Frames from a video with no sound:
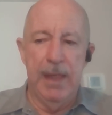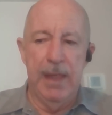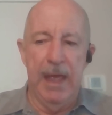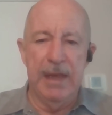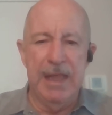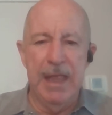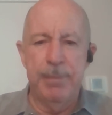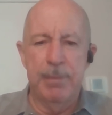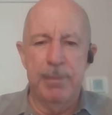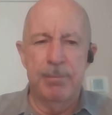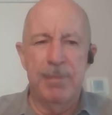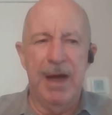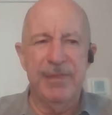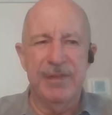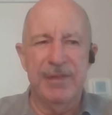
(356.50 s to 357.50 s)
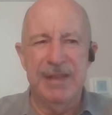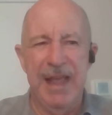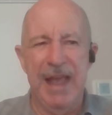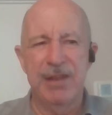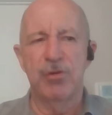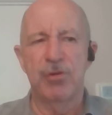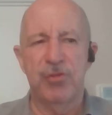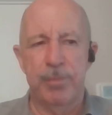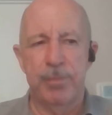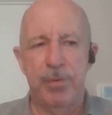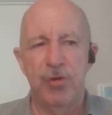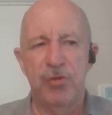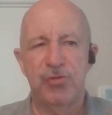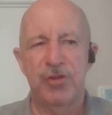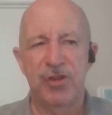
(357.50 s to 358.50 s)
And keep in mind, the landlord is
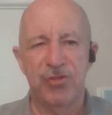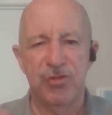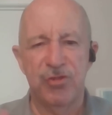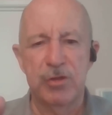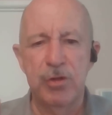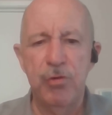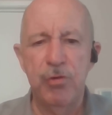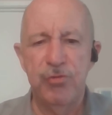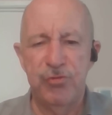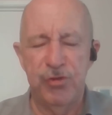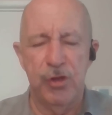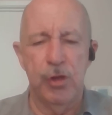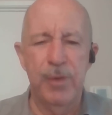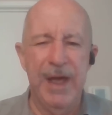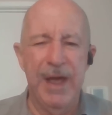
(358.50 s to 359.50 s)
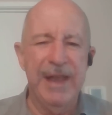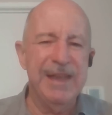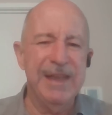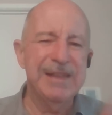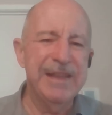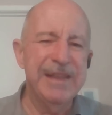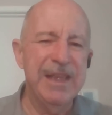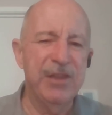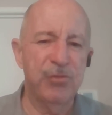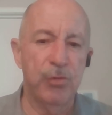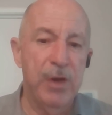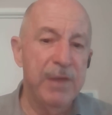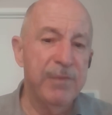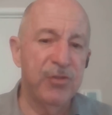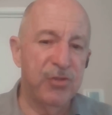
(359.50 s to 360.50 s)
supposed to disclose to you any leaks
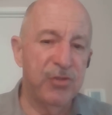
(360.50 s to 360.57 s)
or even